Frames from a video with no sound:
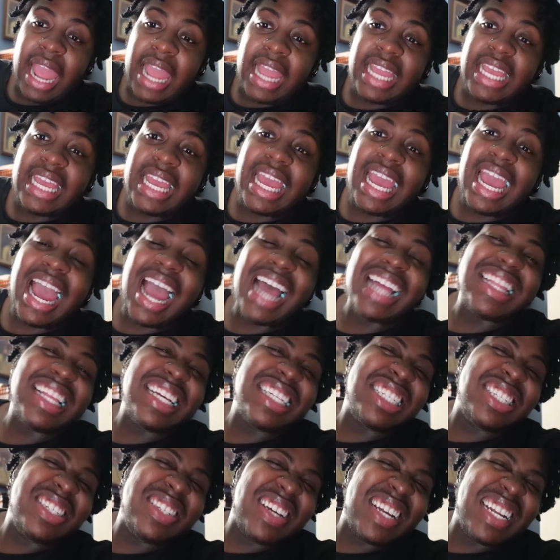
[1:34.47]
Yeah, I thought
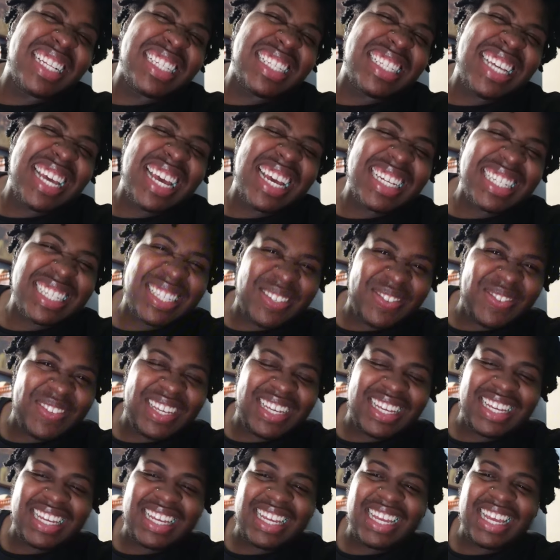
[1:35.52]
she was gonna text
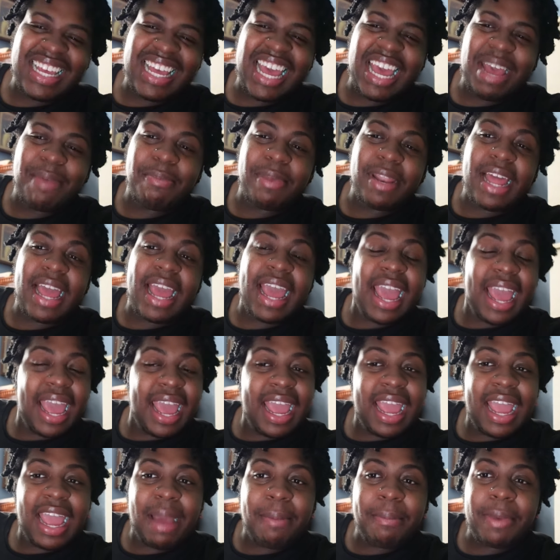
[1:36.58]
me and be like,
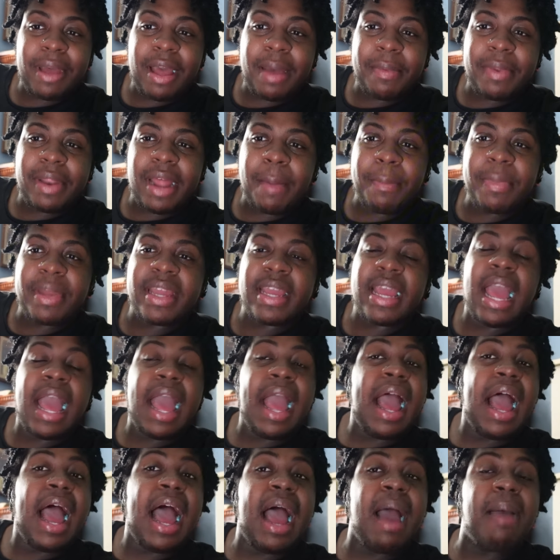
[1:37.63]
hey, I'm coming. I mean,
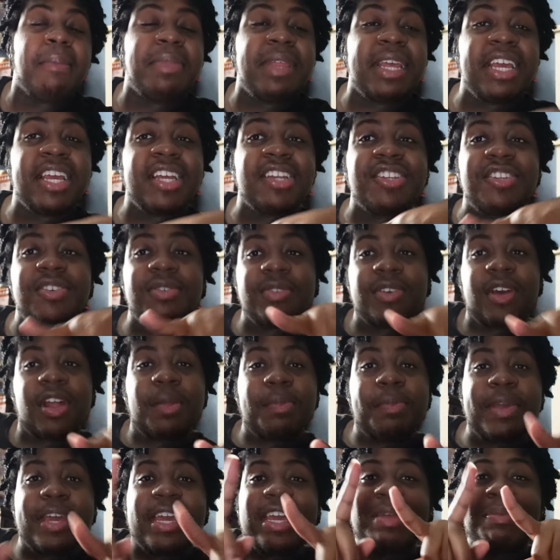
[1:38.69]
I'm thinking she was gonna
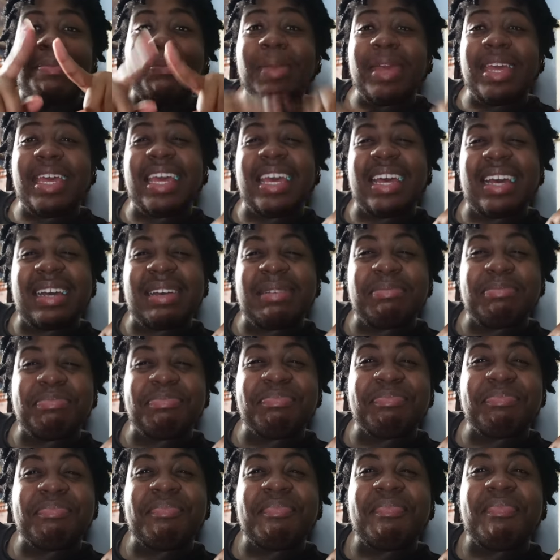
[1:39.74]
pick me up
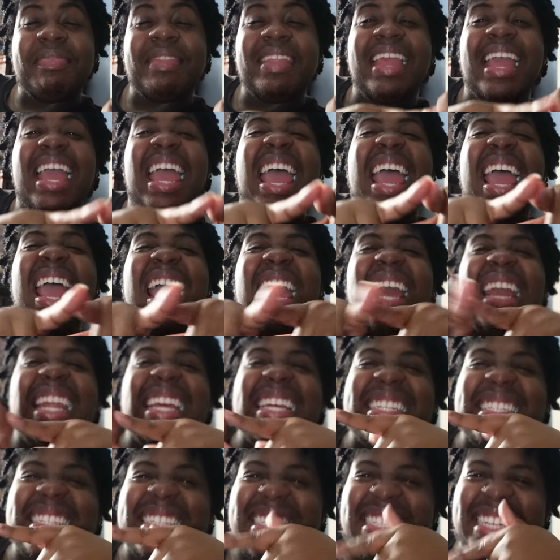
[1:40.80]
and
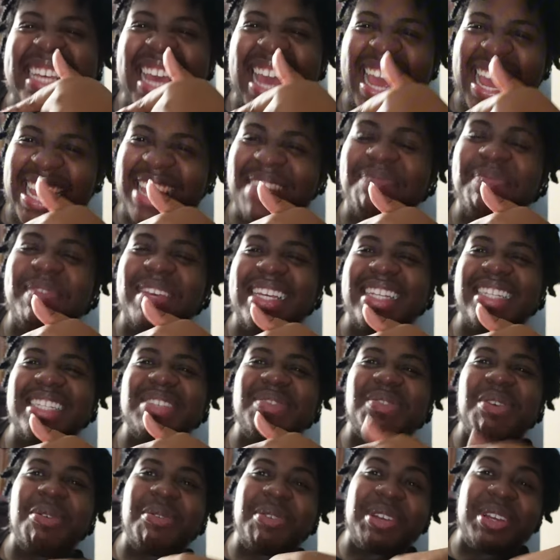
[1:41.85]
then take me to
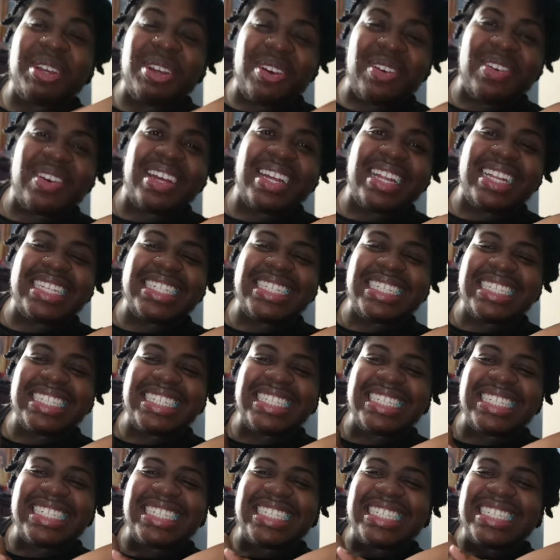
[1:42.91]
where we're going,
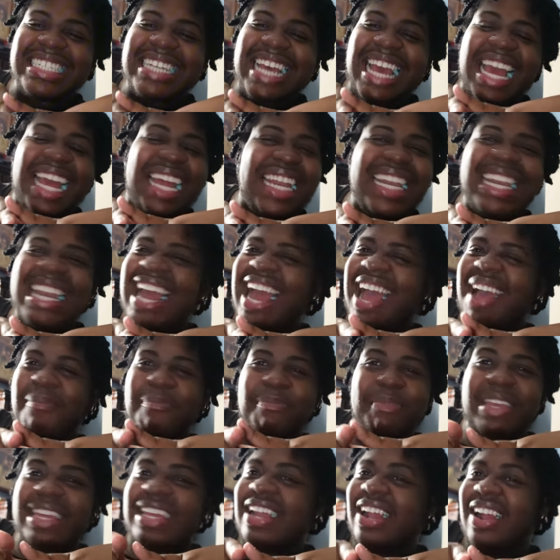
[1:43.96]
not
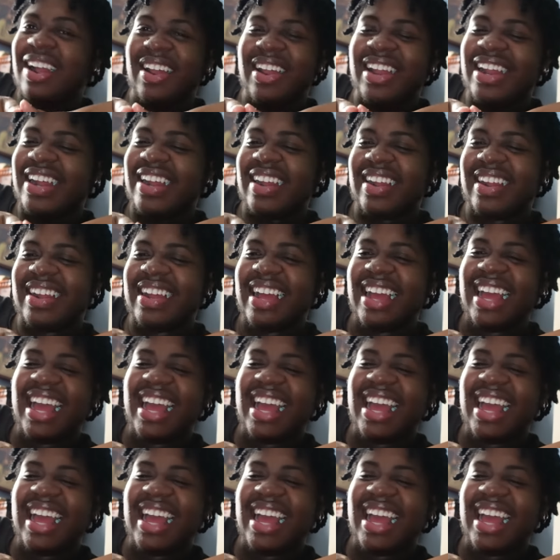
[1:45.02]
meet her there.